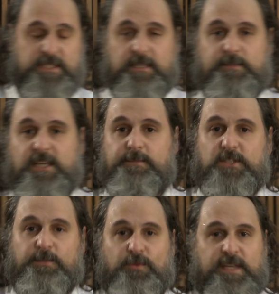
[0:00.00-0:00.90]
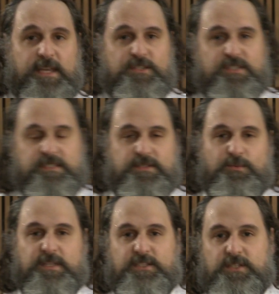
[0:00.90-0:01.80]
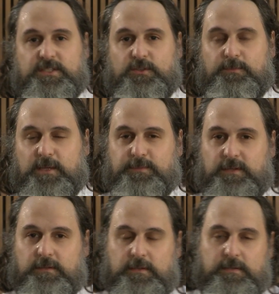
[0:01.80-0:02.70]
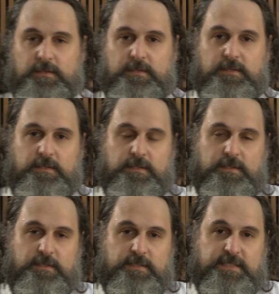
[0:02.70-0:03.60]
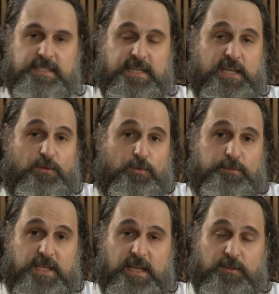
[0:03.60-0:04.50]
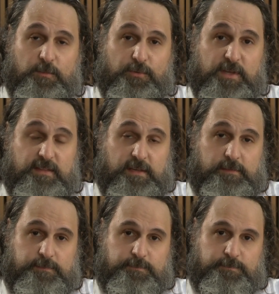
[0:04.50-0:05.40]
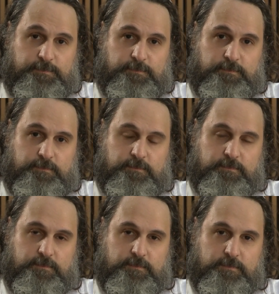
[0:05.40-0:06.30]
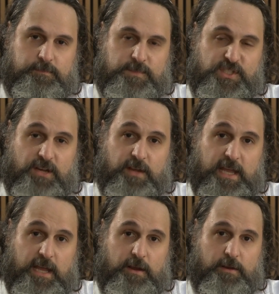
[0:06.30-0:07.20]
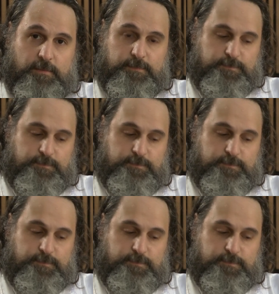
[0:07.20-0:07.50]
sometimes communication is really just two people sitting in a room together, breathing, sharing air.